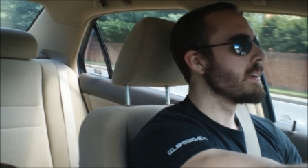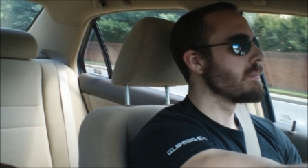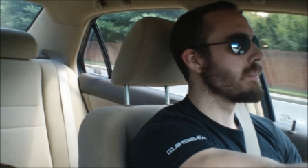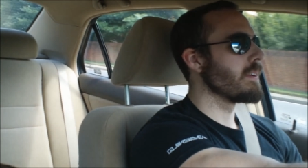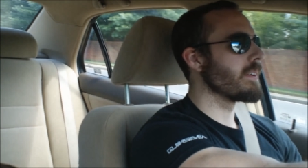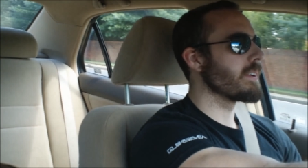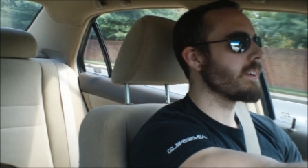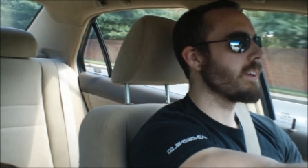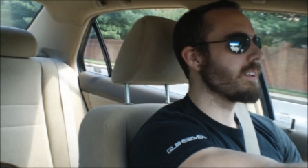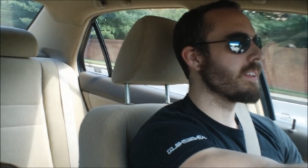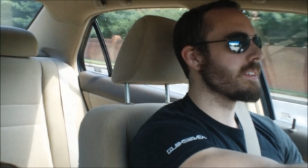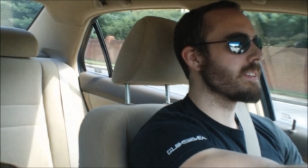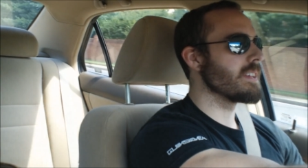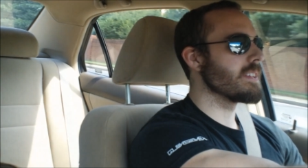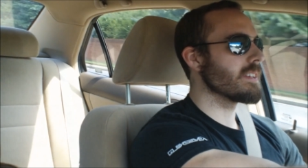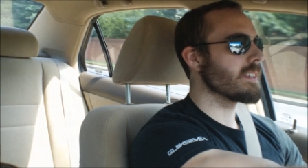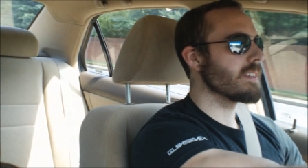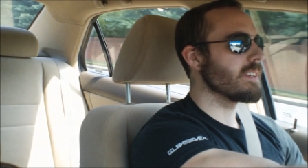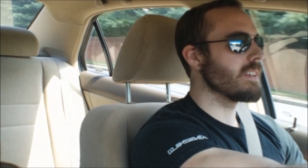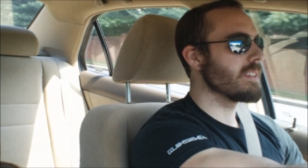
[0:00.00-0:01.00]
But regardless,
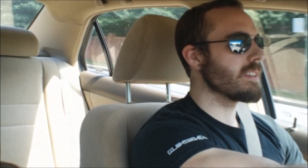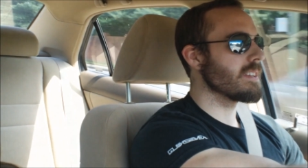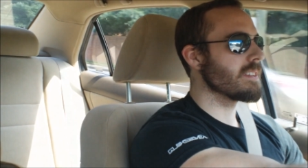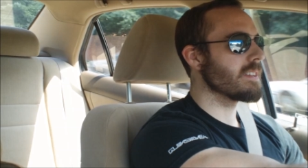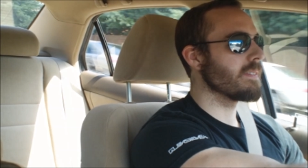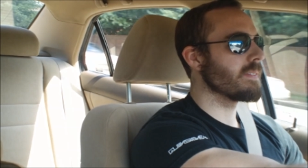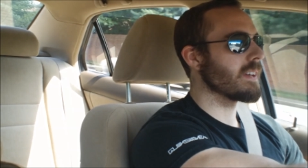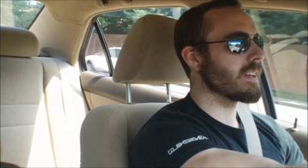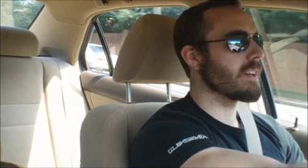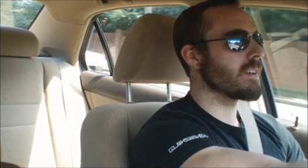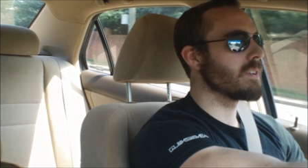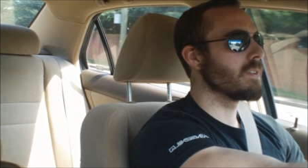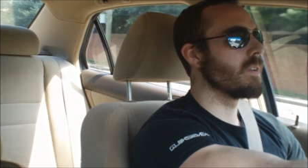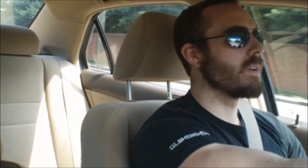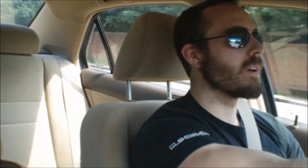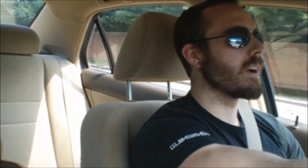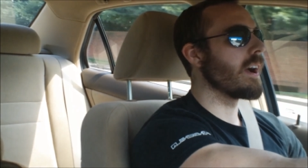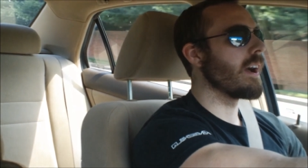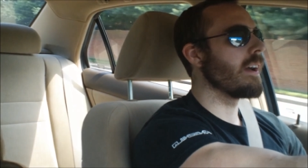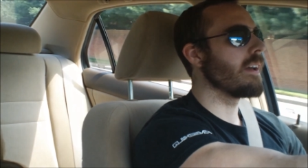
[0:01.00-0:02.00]
he's a, he's a, seemed like a
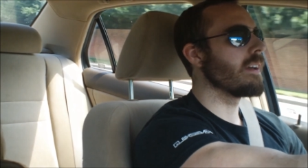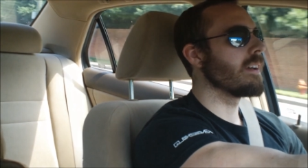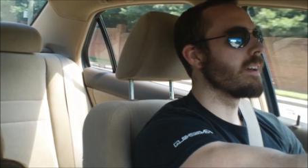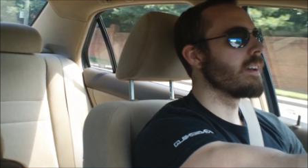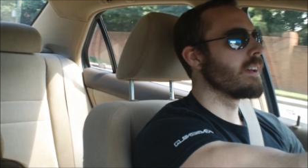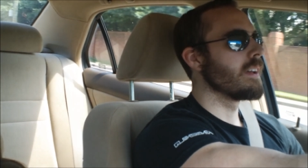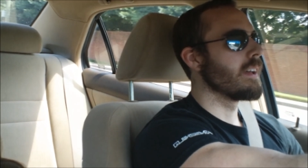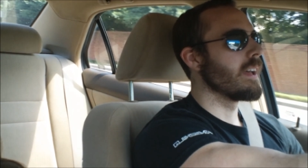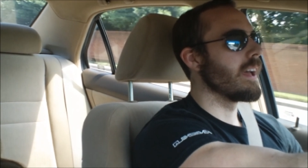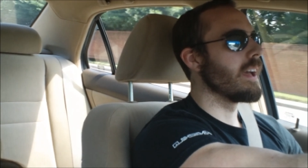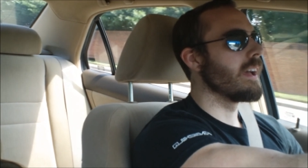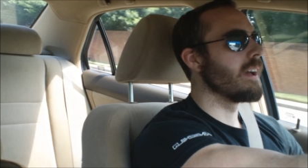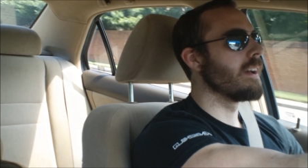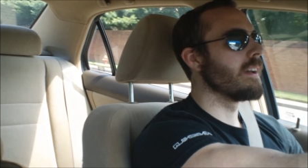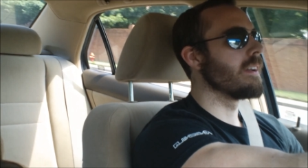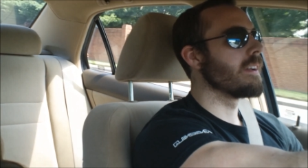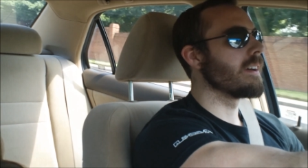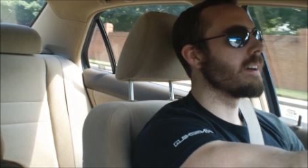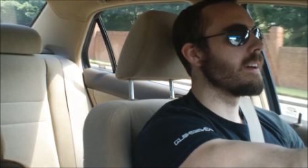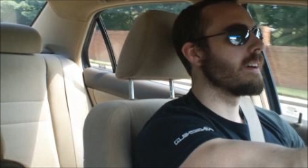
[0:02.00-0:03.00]
cool guy,
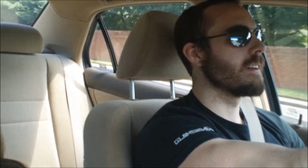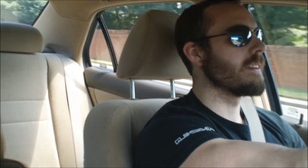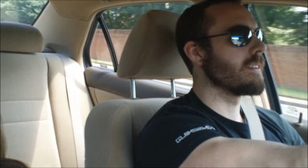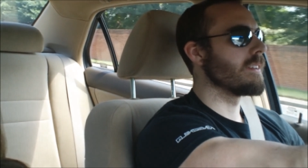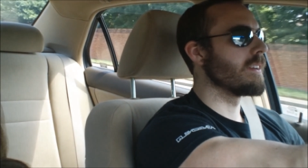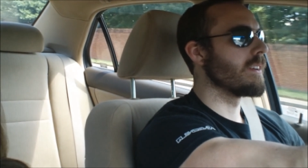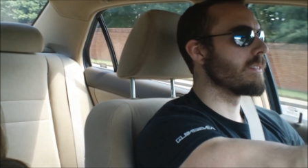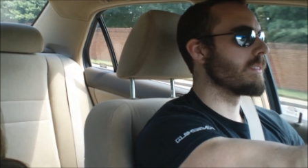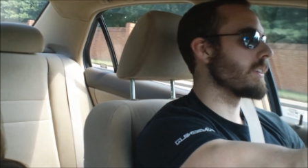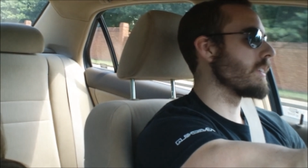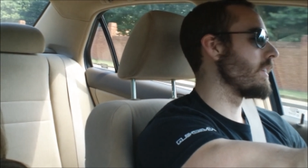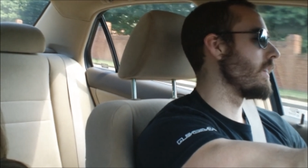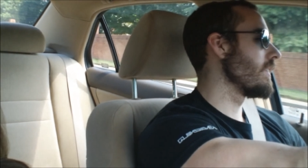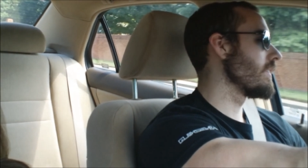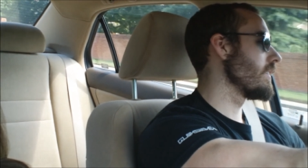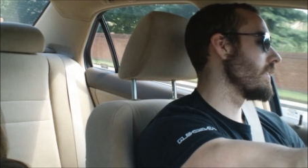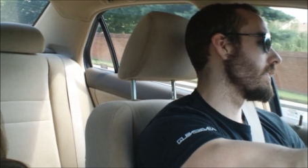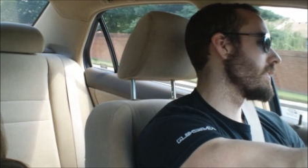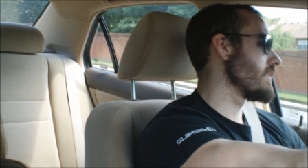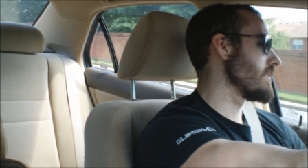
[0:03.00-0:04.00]
and uh, you know,
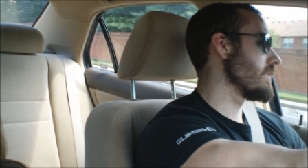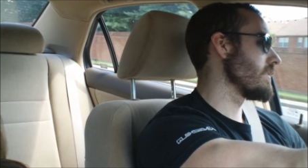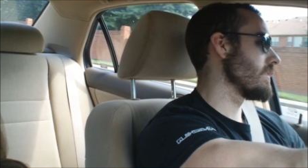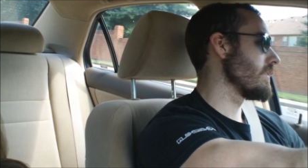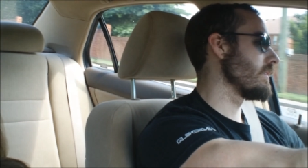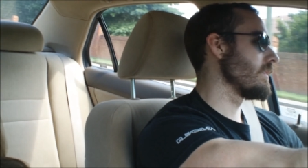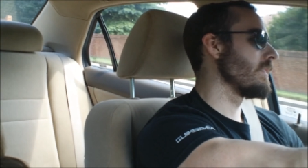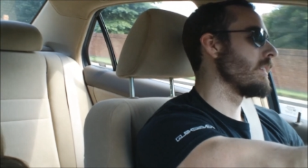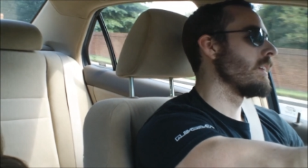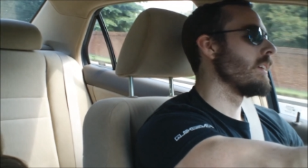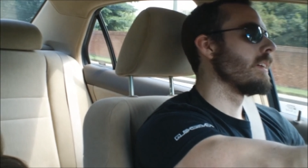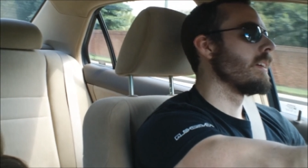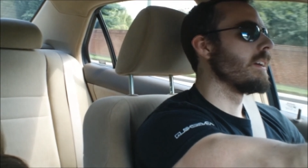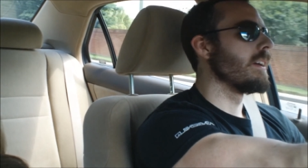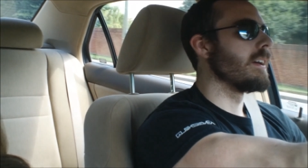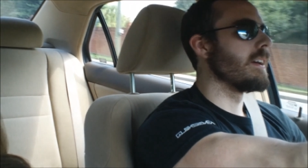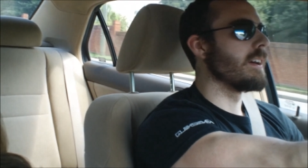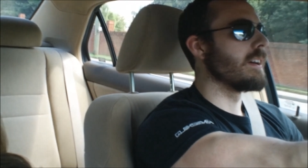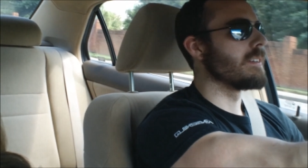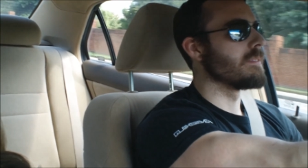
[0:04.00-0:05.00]
regardless,
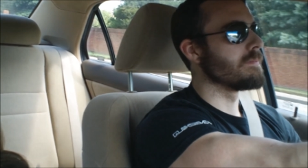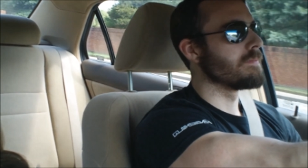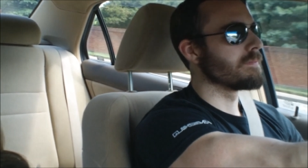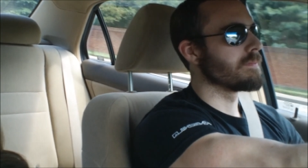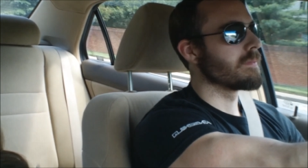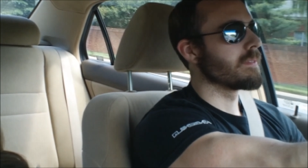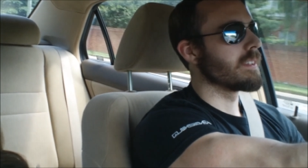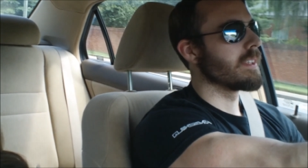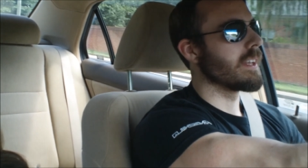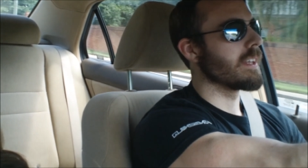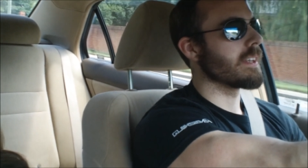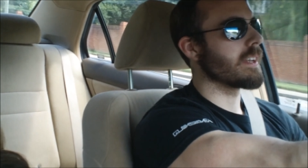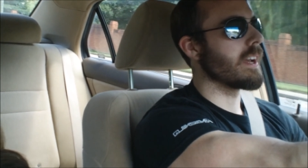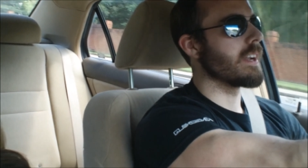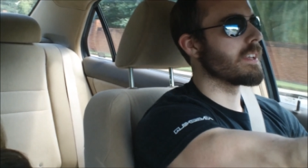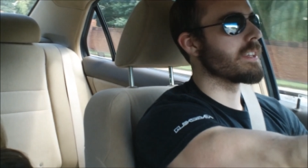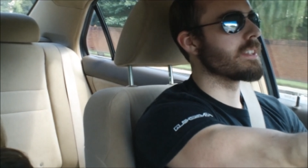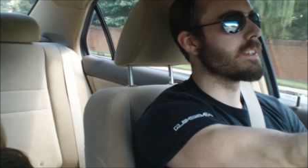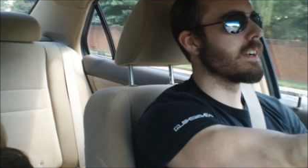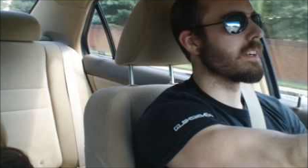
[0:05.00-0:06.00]
um, it
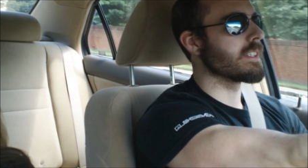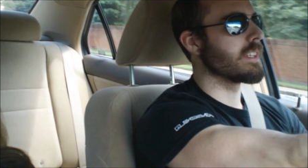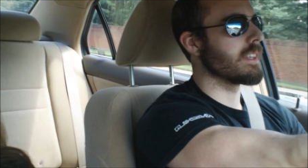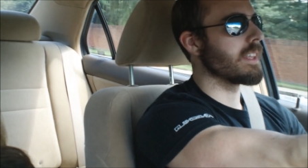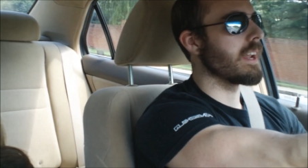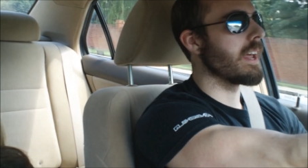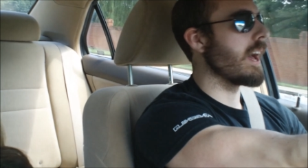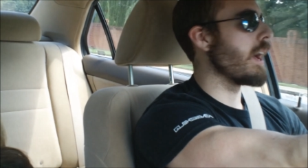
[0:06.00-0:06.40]
kind of sucks that that